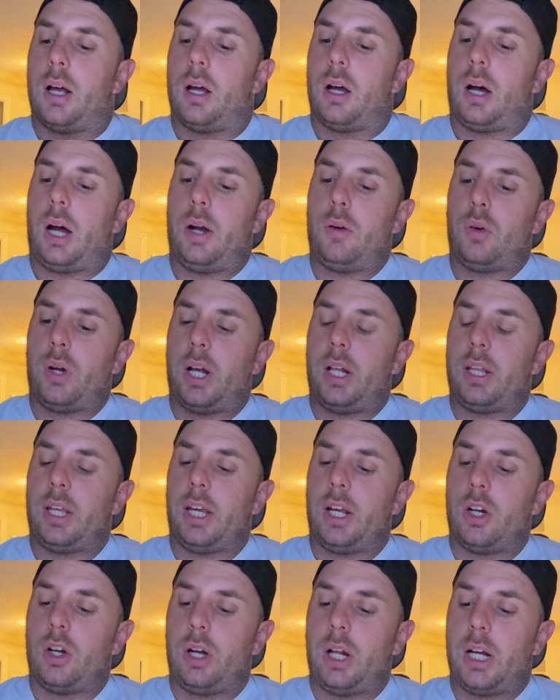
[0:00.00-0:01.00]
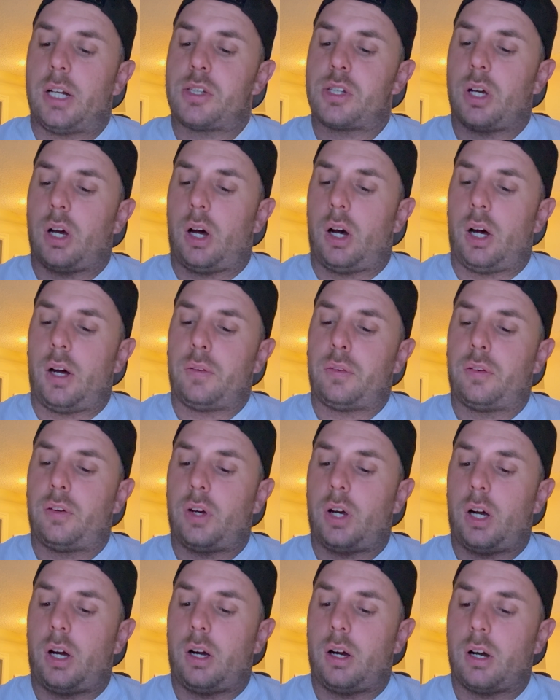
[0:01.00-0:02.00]
I ran the internet off
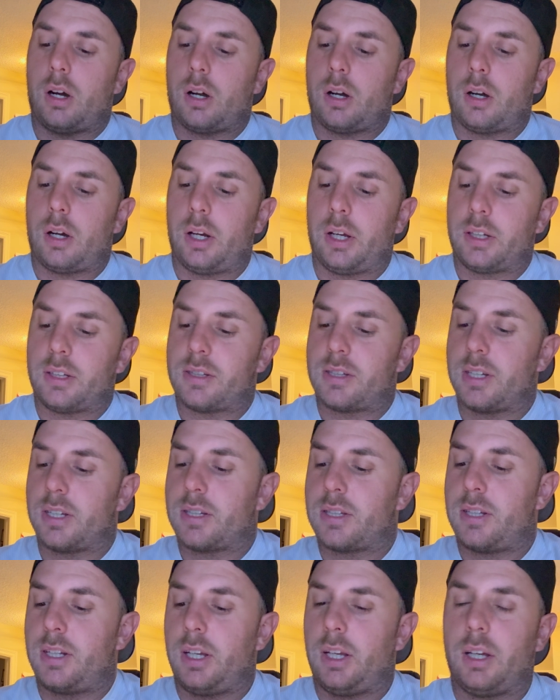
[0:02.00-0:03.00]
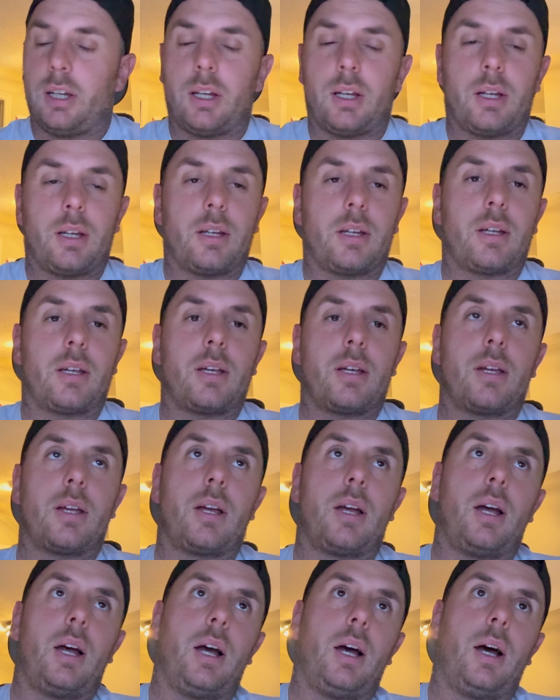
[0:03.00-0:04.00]
our existing
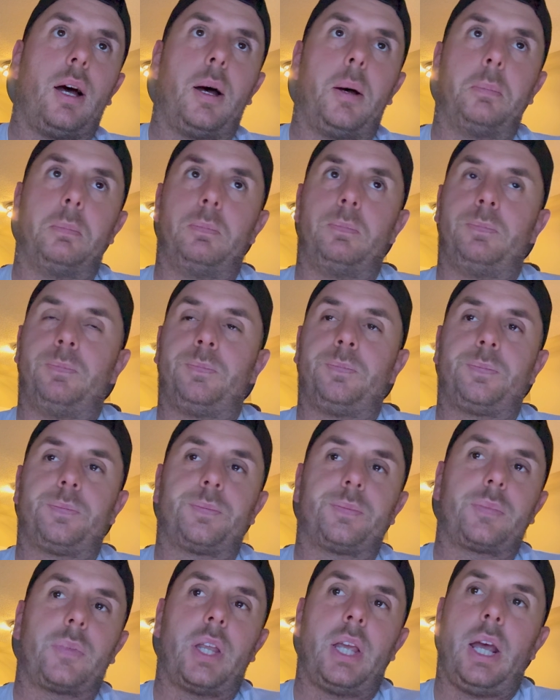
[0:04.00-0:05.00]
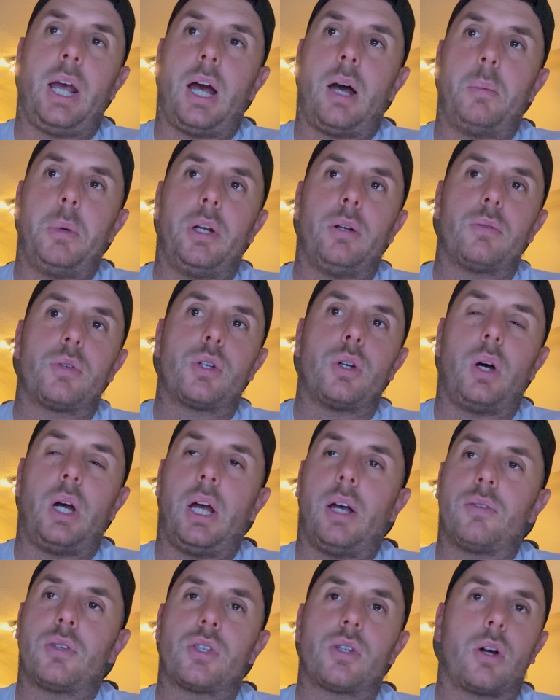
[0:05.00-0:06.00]
cabin. So, I
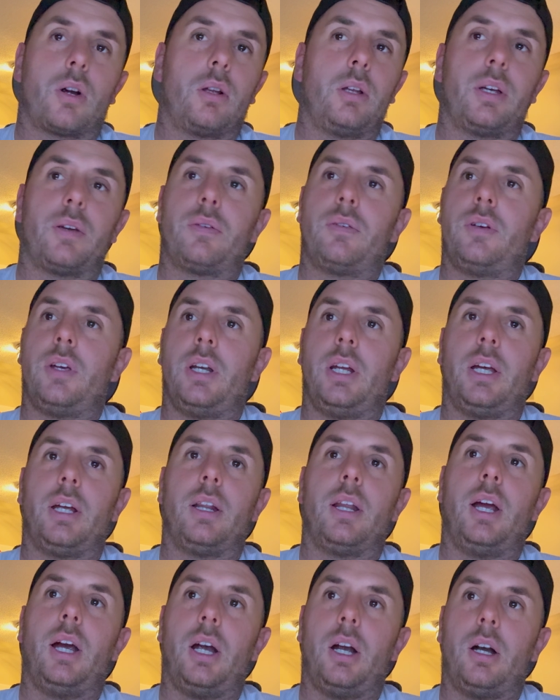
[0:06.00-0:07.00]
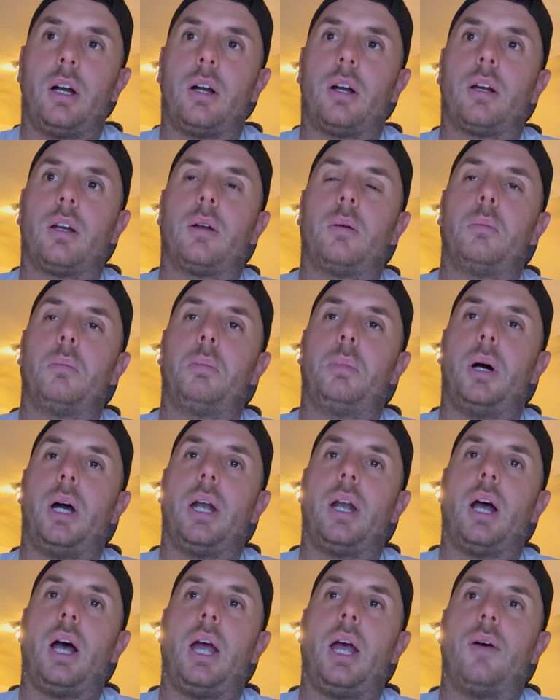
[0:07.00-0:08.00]
have Starlink feeding there.
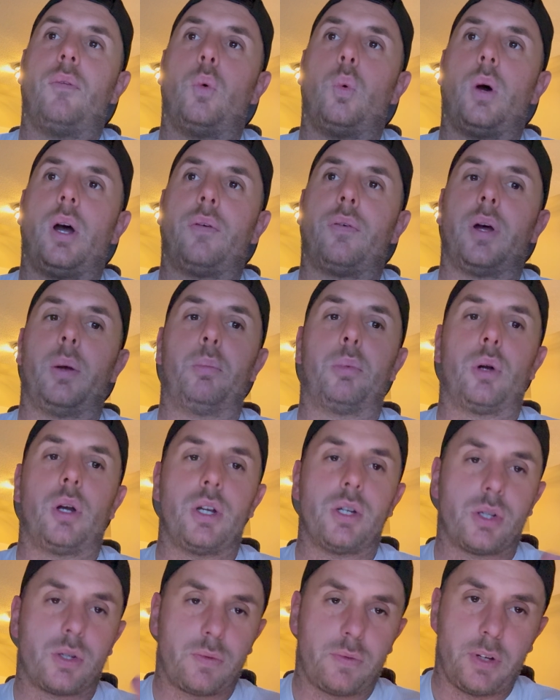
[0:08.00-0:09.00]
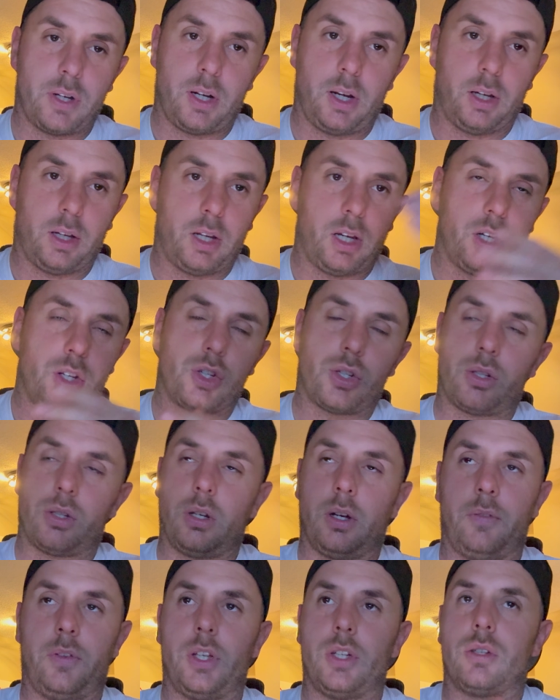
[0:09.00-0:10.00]
But I have a Wi-Fi bridge feeding each
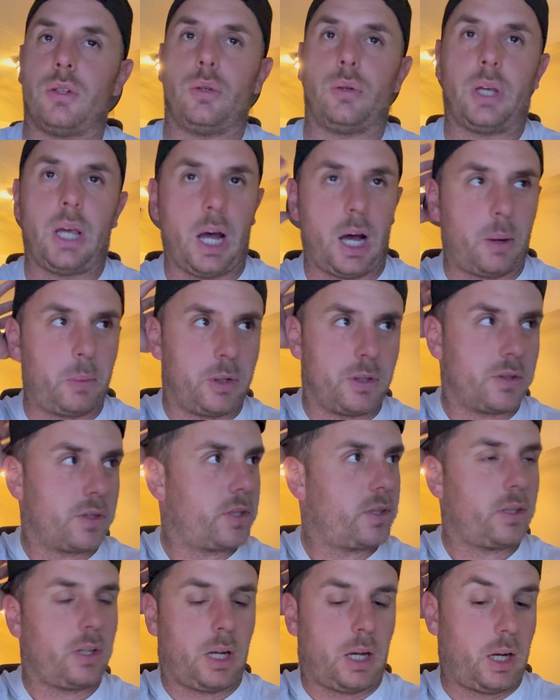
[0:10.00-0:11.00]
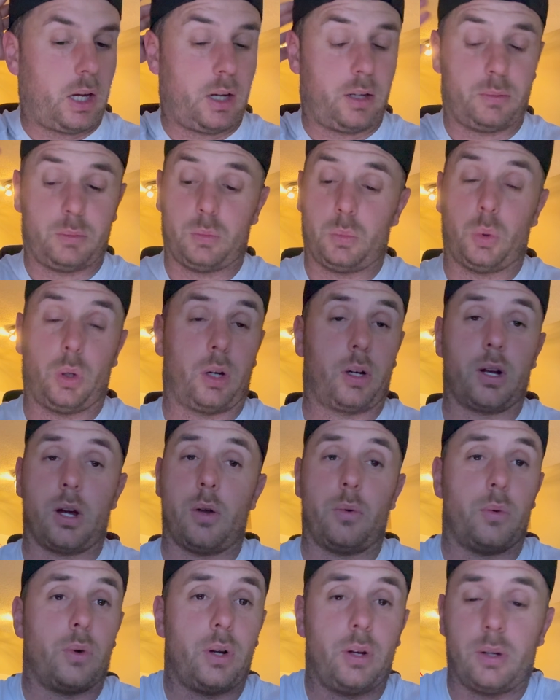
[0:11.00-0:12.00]
of these new cabins. Work
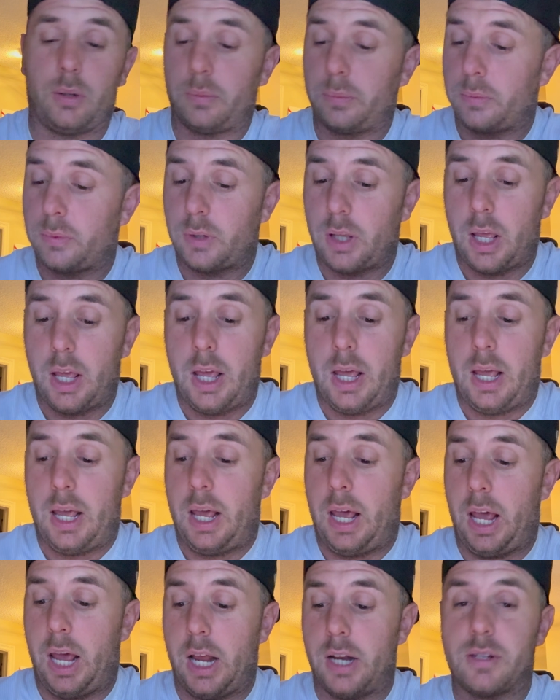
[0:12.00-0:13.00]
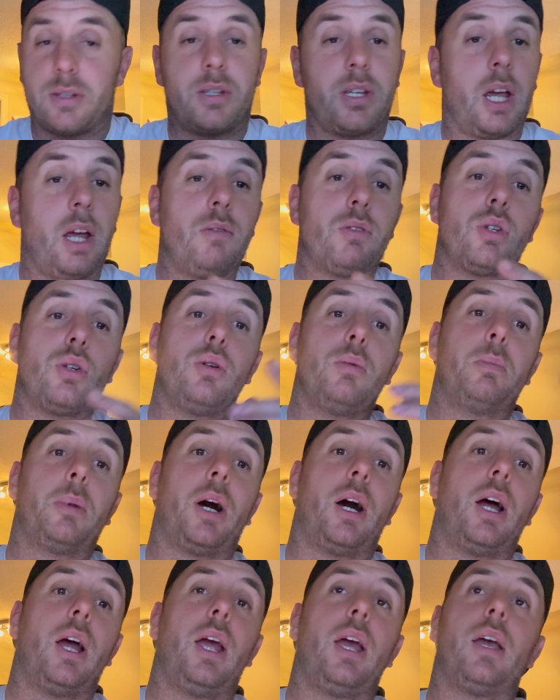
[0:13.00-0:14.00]
unreal. And saves you
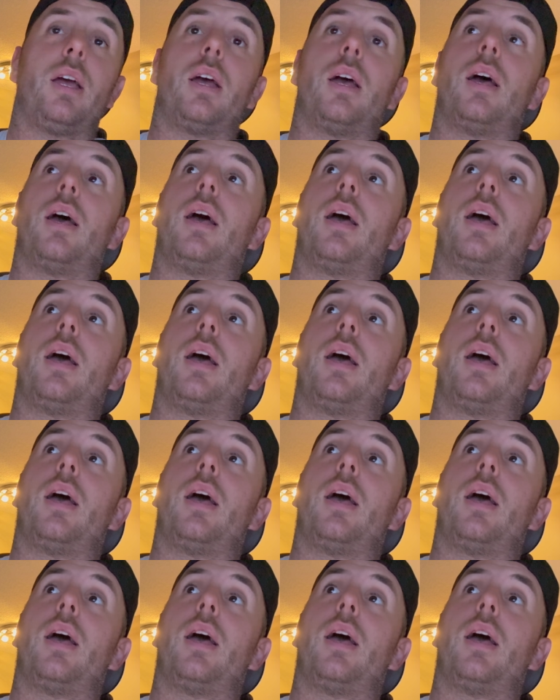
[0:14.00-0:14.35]
buying